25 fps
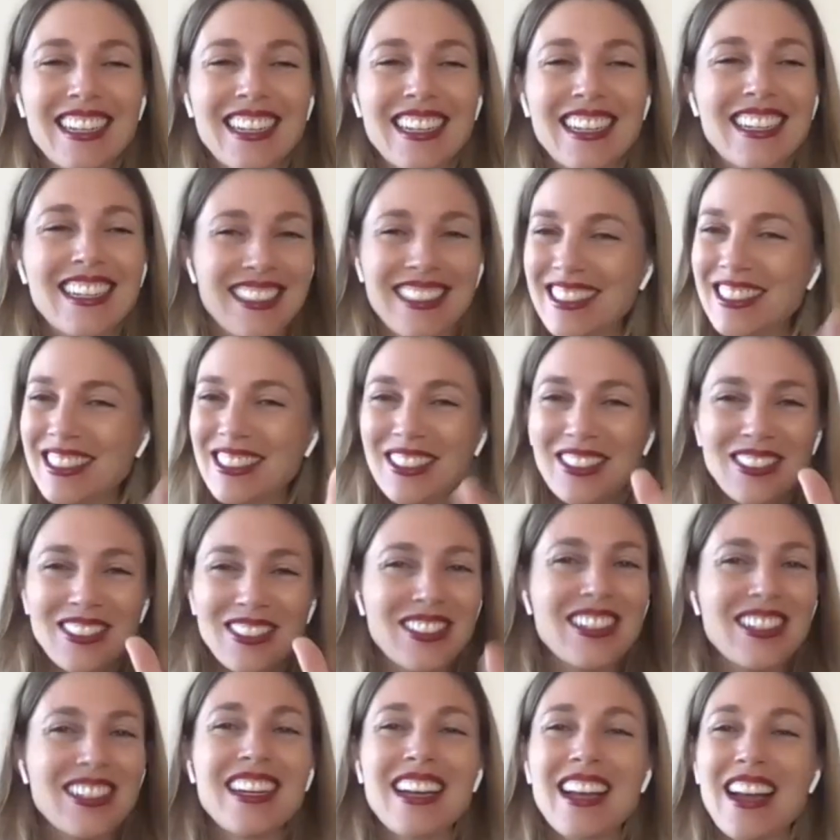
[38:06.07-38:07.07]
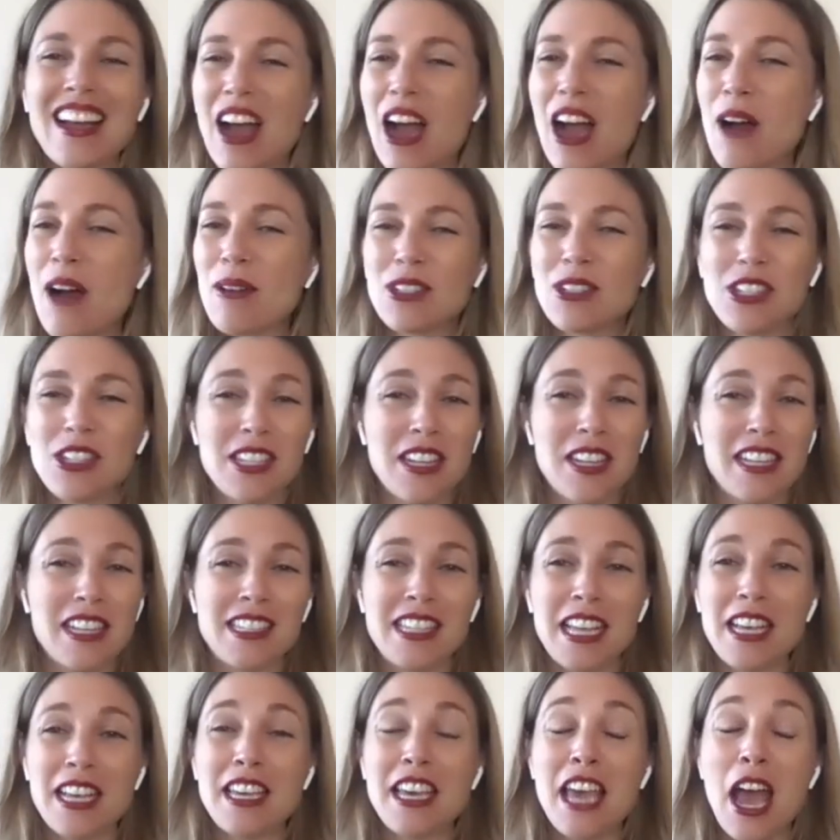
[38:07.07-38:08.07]
Go ahead. We would play...
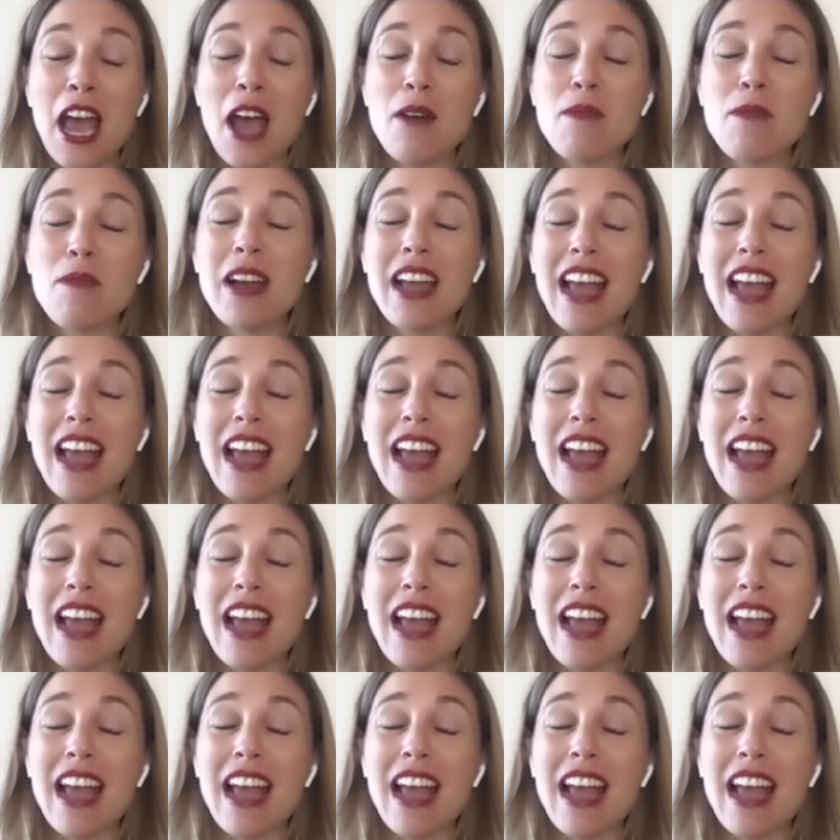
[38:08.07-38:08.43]
Say,